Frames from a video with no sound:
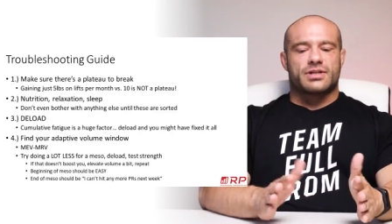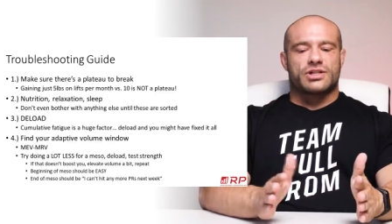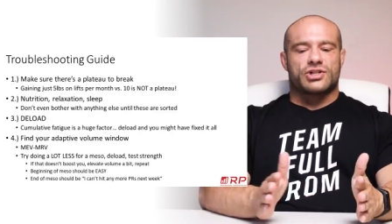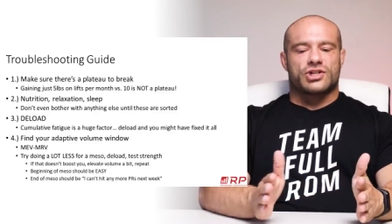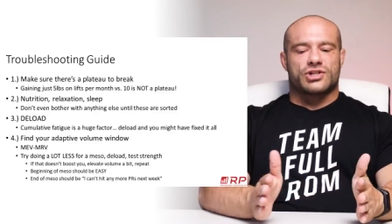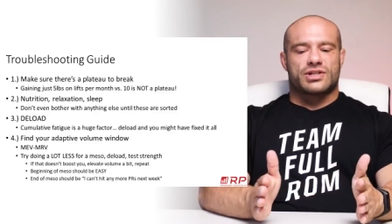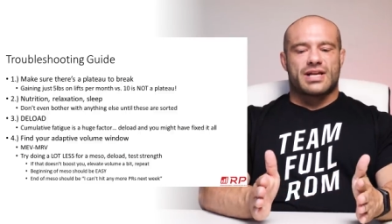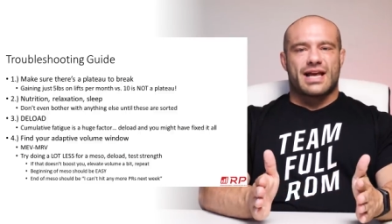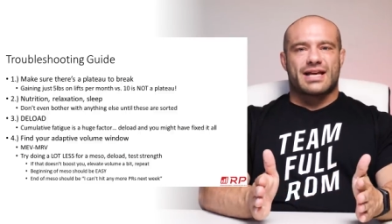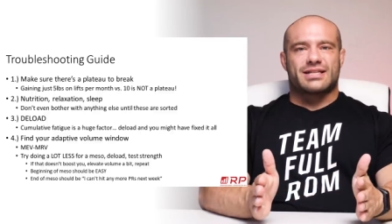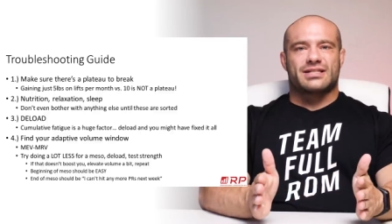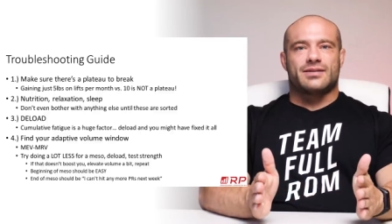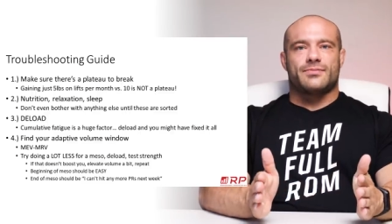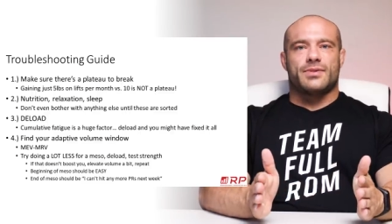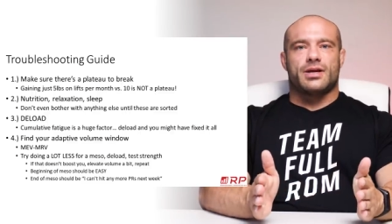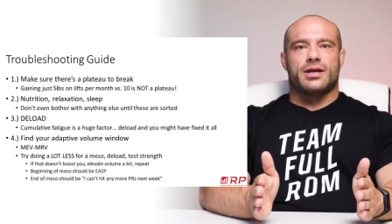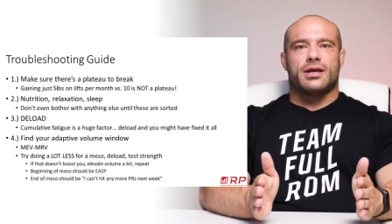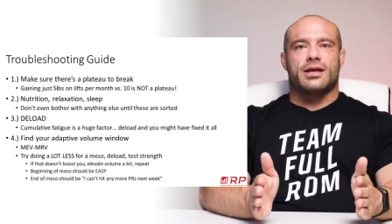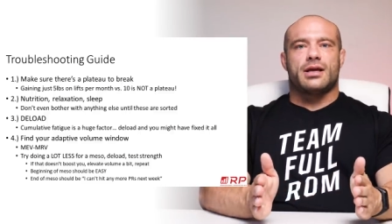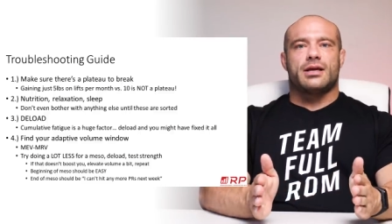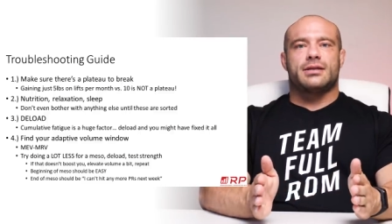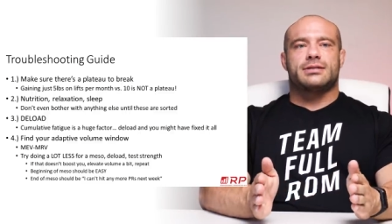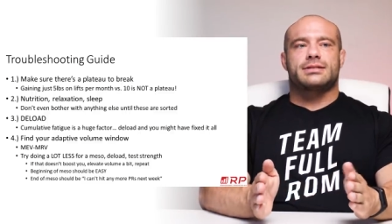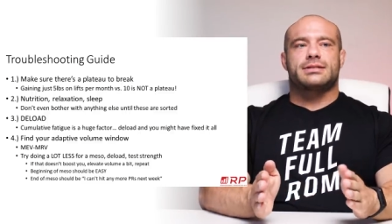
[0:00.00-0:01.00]
It just has to be,
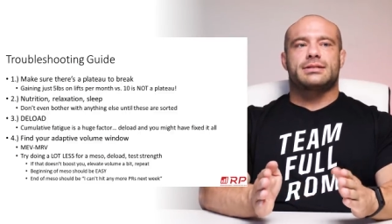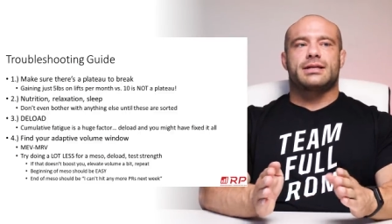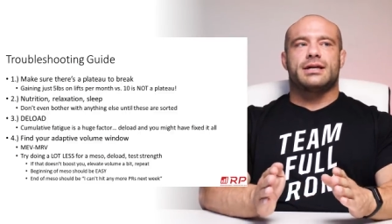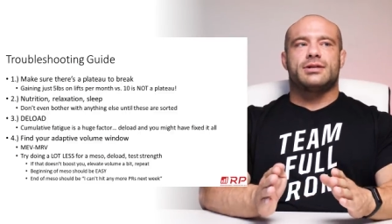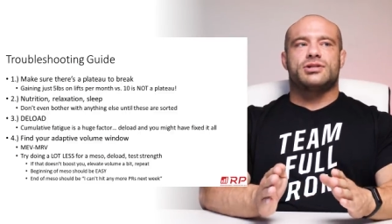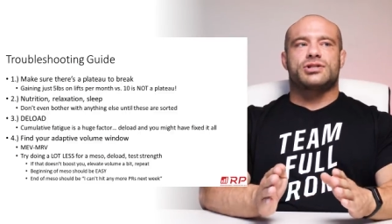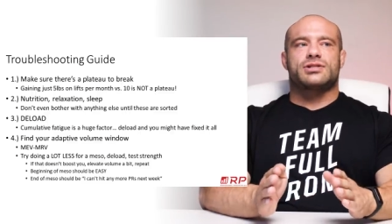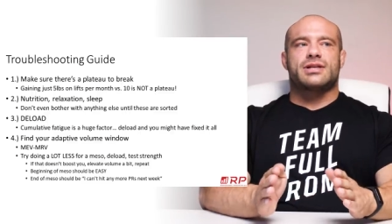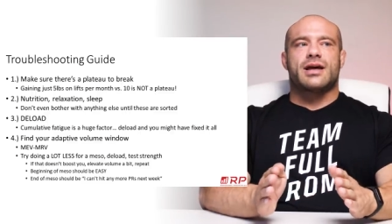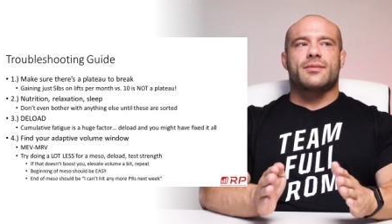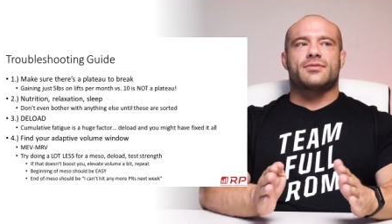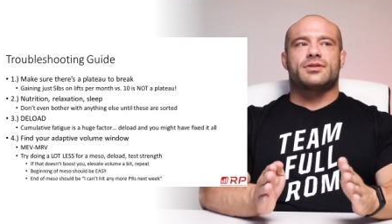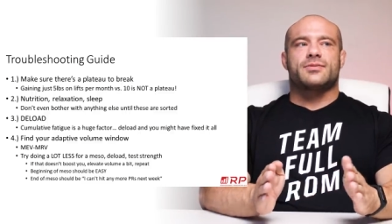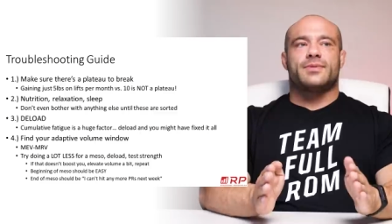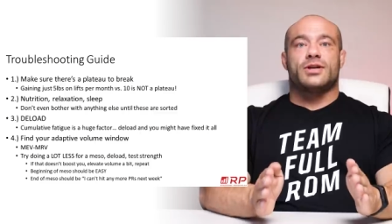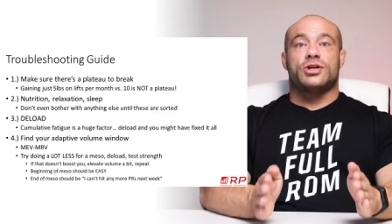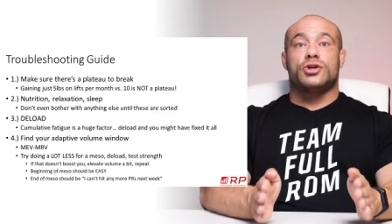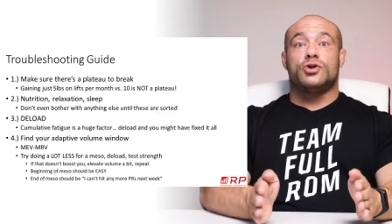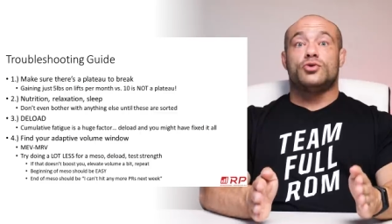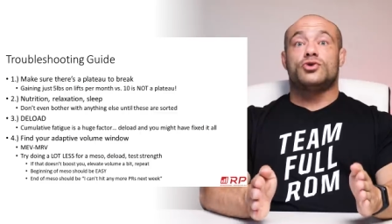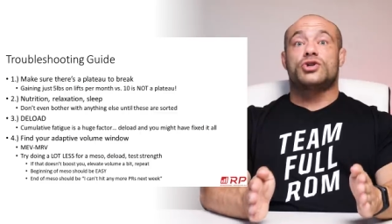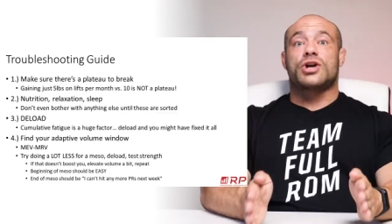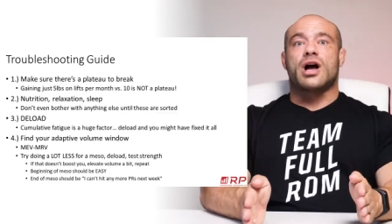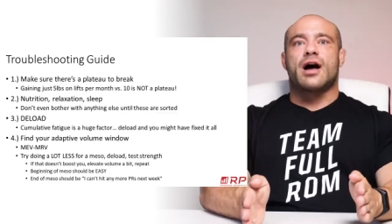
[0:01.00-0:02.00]
it's, it just happens to be a
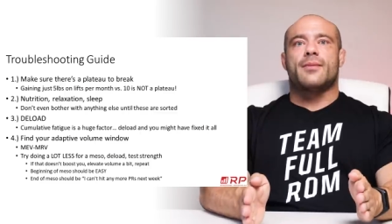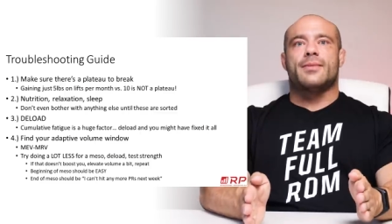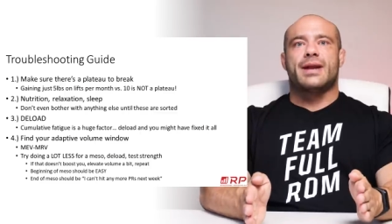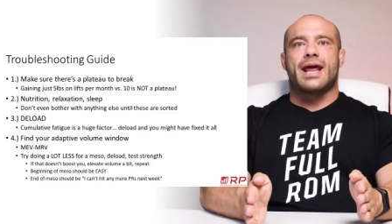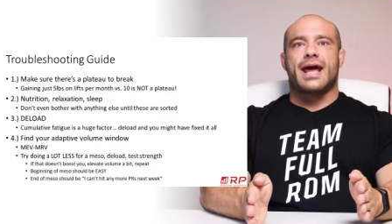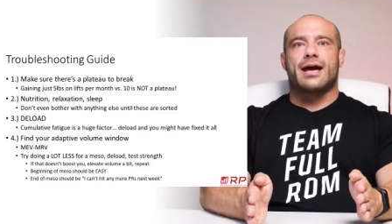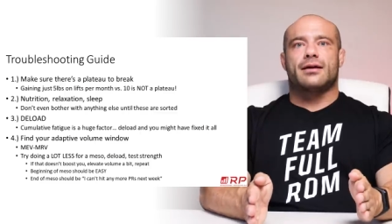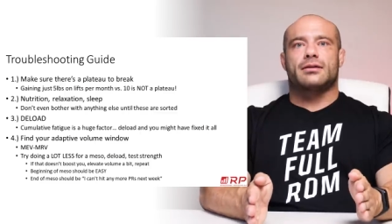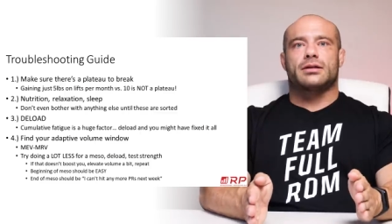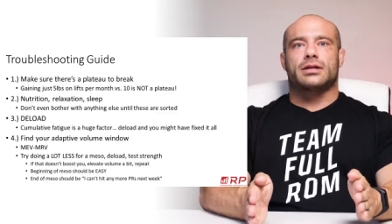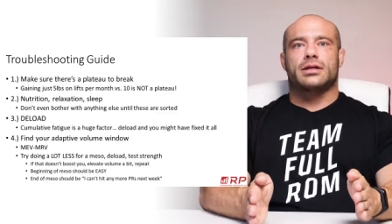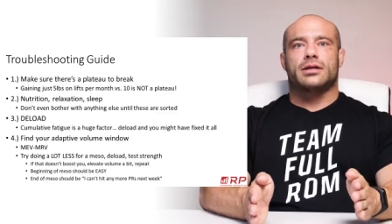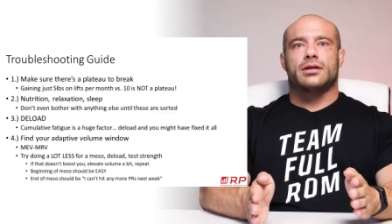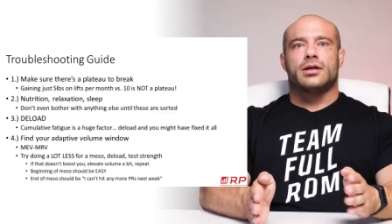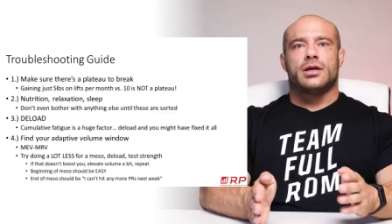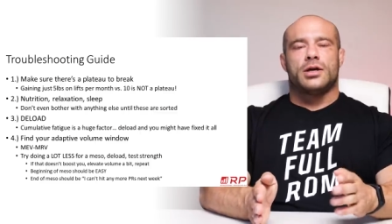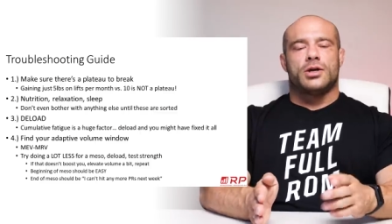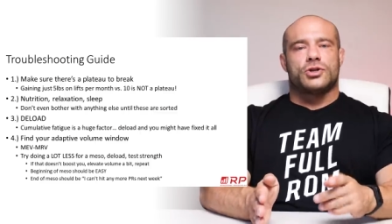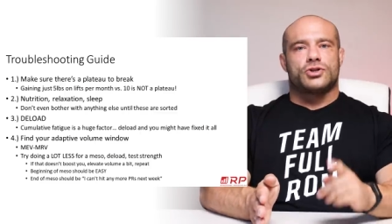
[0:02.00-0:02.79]
huge commonality.